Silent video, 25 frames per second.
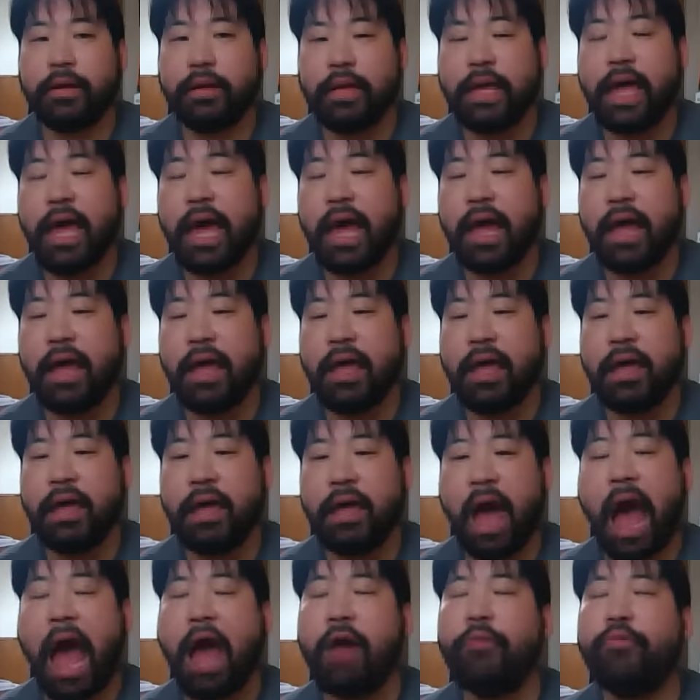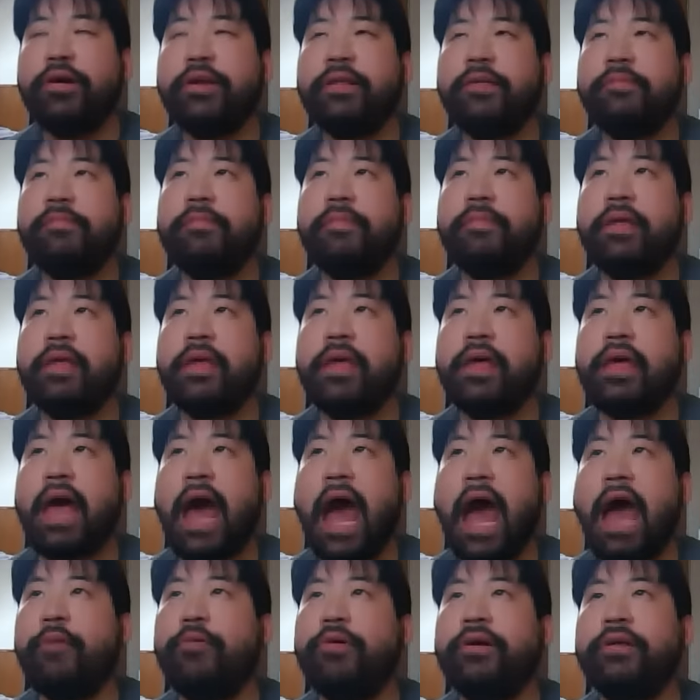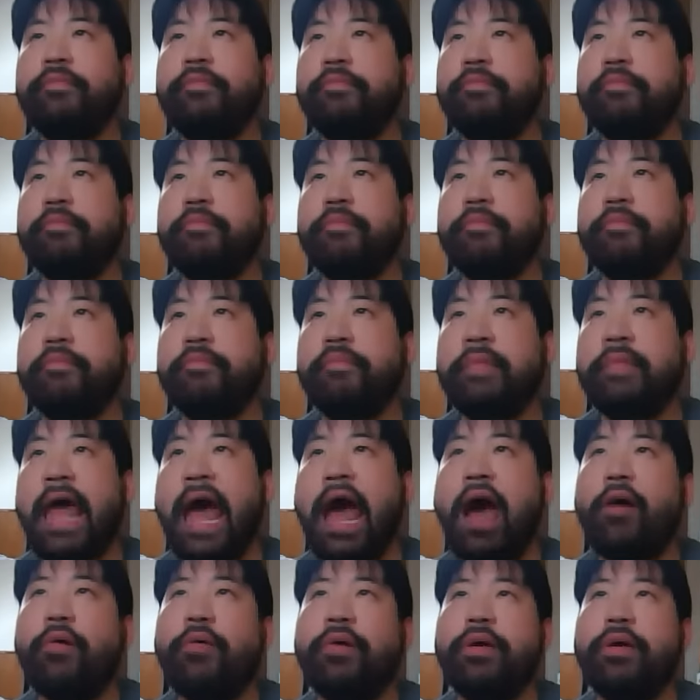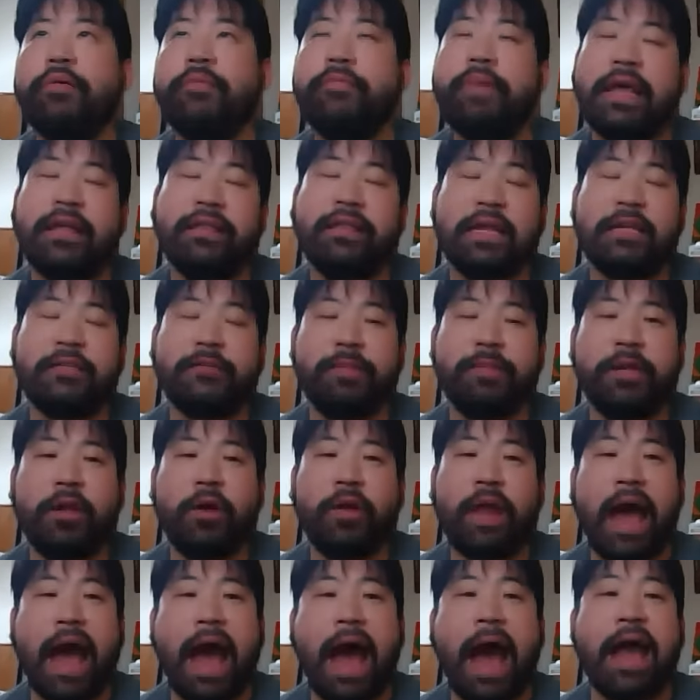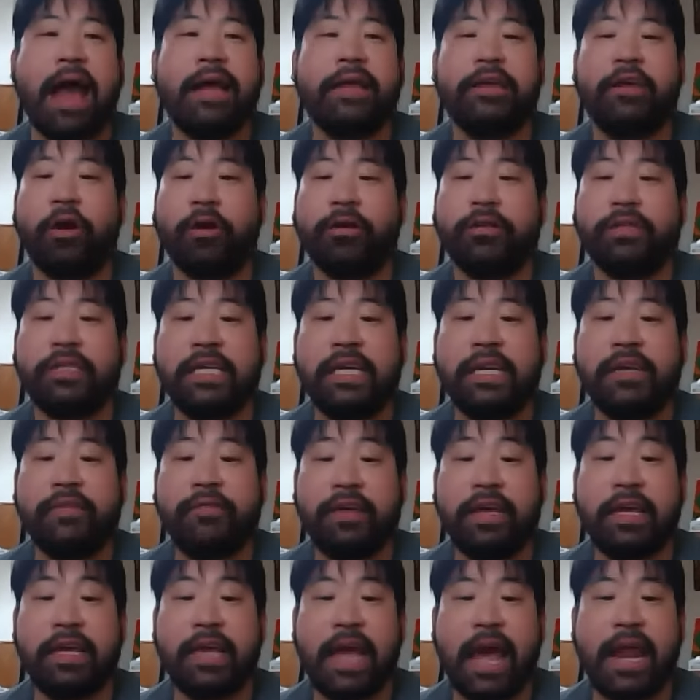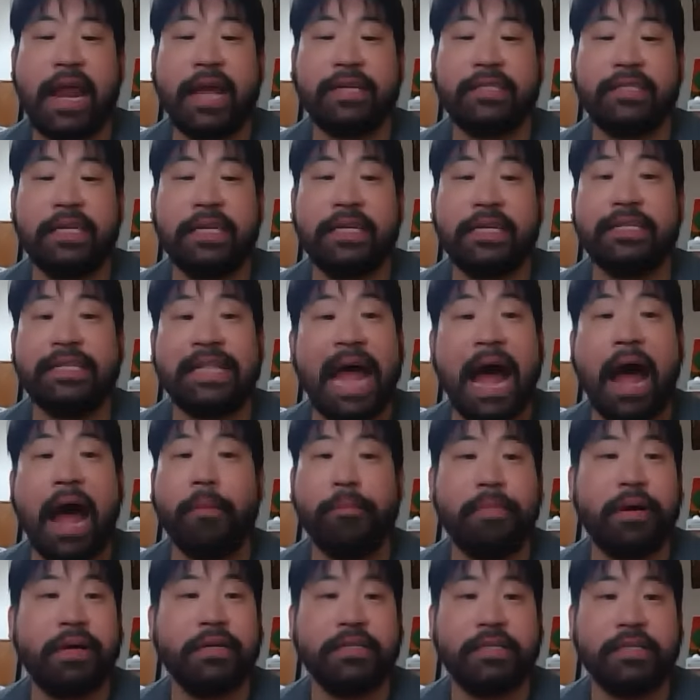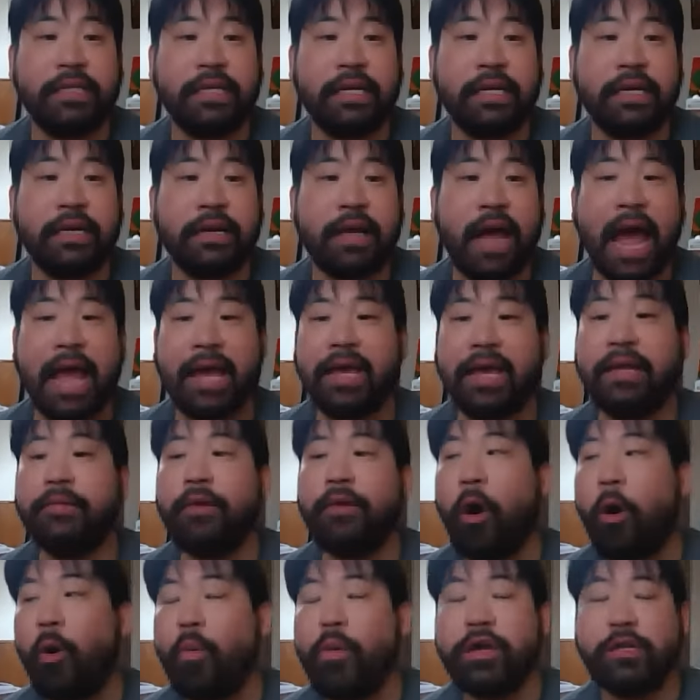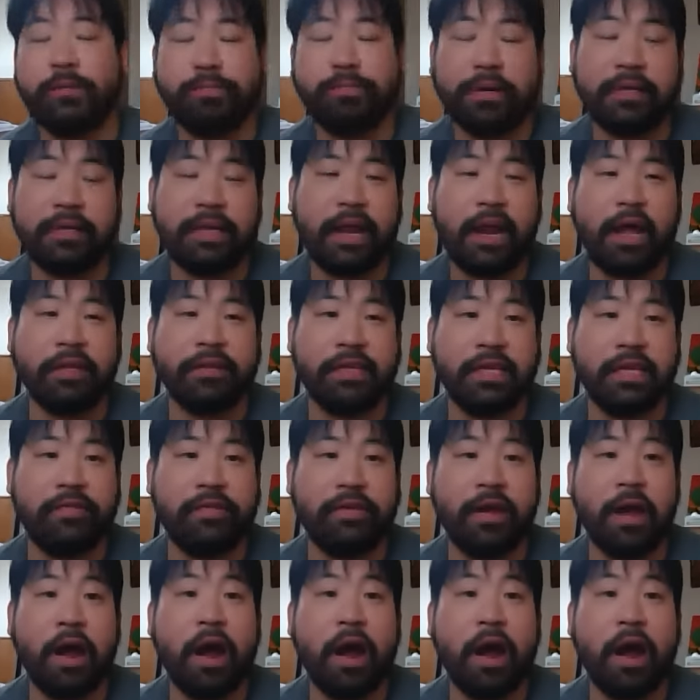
Yeah. I would Now it makes me know that your TV NXT is not must see. I can always put that on DVR.